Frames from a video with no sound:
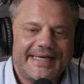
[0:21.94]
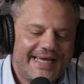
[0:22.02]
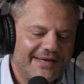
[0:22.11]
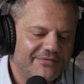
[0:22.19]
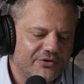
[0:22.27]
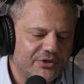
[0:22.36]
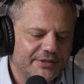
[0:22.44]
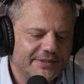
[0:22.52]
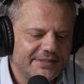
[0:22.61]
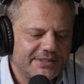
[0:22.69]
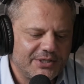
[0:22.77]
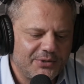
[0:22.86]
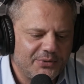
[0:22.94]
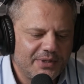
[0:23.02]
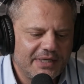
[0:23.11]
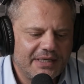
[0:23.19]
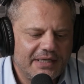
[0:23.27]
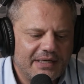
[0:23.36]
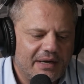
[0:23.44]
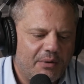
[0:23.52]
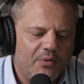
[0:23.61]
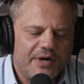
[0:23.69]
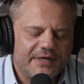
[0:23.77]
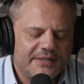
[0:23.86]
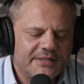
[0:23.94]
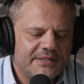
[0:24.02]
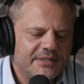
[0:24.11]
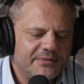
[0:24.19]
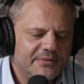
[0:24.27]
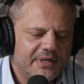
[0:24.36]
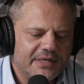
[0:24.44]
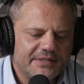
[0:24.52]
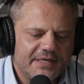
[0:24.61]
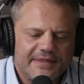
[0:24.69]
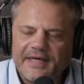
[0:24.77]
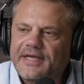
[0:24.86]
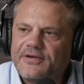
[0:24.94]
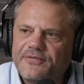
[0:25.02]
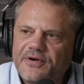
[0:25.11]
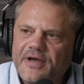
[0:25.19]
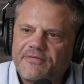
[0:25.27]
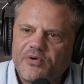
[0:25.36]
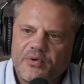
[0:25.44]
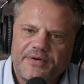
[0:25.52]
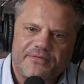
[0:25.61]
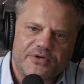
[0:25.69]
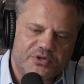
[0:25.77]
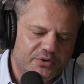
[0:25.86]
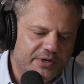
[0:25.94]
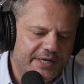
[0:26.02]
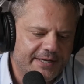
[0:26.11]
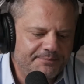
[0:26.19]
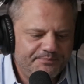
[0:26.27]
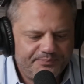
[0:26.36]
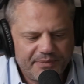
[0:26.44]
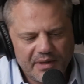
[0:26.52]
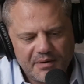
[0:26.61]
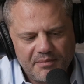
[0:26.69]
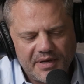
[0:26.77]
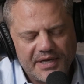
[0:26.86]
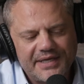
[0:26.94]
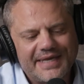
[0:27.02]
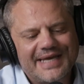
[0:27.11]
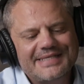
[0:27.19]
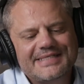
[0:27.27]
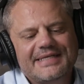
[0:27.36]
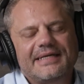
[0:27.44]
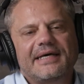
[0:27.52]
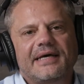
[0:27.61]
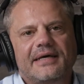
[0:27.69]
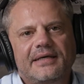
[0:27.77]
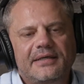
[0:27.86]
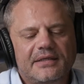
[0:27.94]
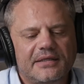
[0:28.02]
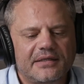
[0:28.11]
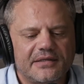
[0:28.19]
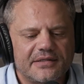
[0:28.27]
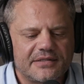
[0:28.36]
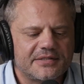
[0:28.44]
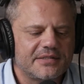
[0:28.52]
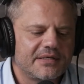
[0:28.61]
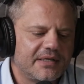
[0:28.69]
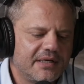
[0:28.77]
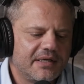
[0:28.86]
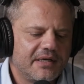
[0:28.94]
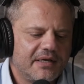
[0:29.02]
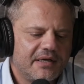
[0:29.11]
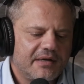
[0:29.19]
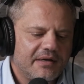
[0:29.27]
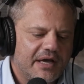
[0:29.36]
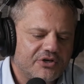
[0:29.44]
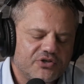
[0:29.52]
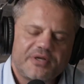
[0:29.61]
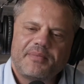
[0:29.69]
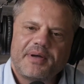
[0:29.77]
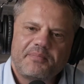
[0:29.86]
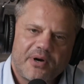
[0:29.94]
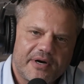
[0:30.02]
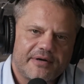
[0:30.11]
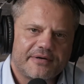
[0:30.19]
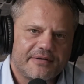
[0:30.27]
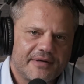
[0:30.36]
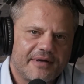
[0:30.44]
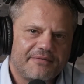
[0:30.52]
ever. So I wanted to say thank you to everyone for tuning in. My guest today is actually my partner. I